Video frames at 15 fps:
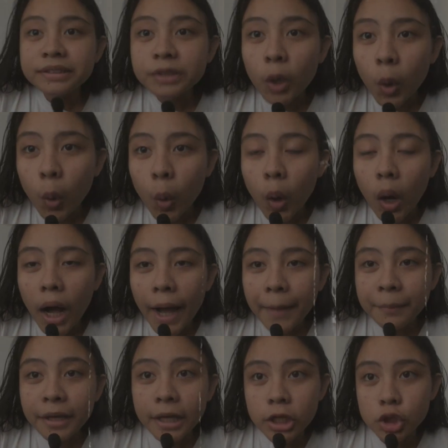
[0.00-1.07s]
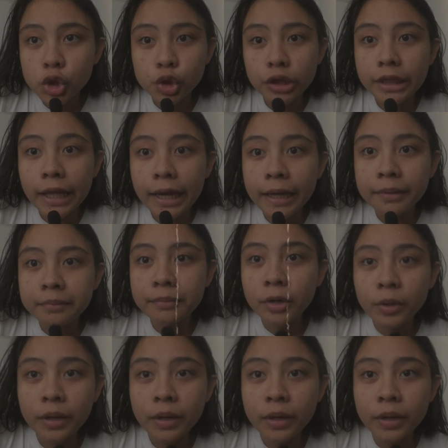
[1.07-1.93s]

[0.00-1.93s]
So, I'm gonna shoot now.